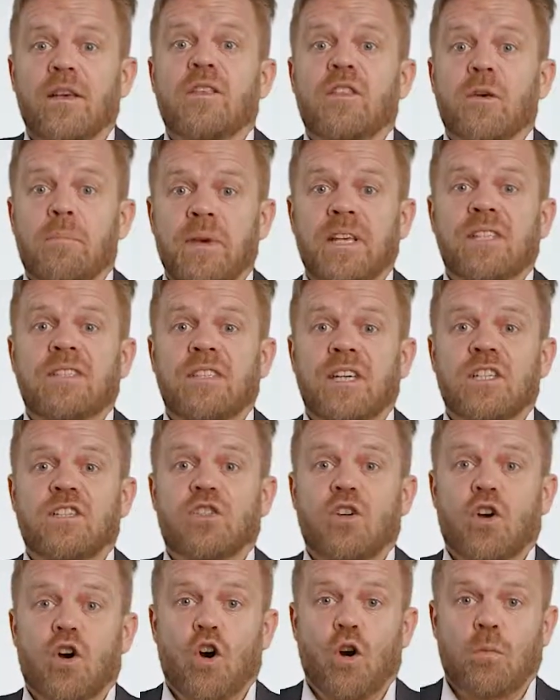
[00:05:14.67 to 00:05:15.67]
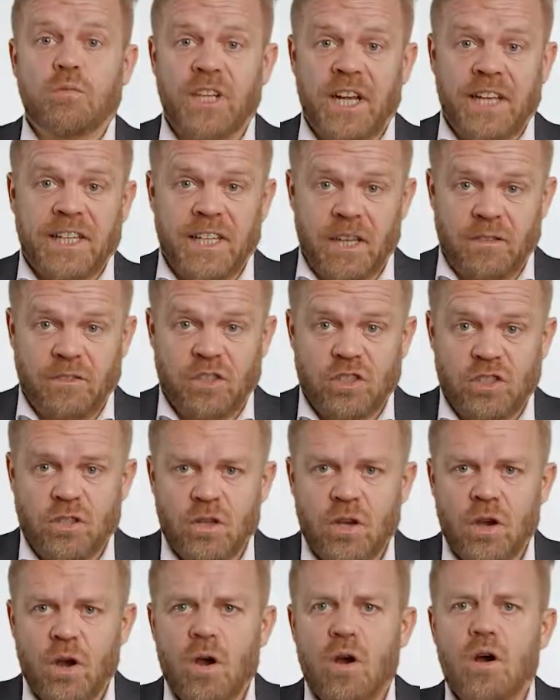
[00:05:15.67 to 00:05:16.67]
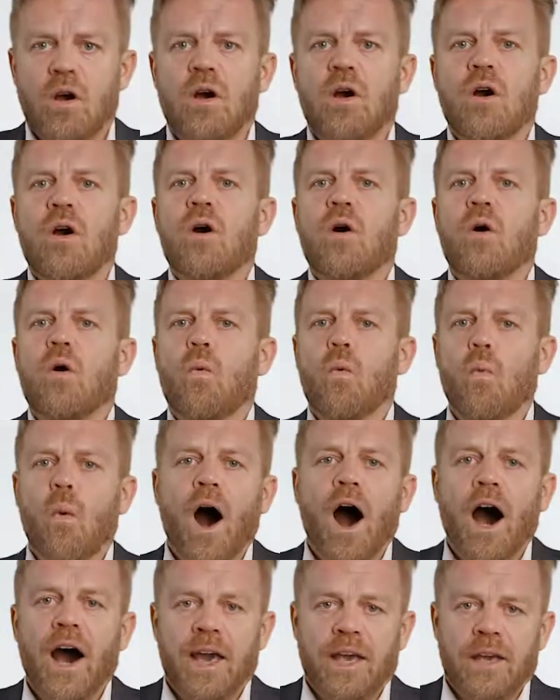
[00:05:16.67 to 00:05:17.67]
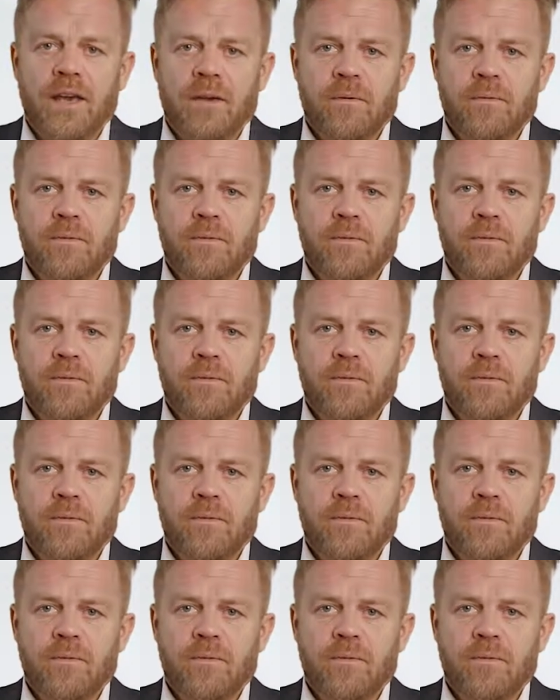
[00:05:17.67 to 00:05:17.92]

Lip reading: the business objectives. Why?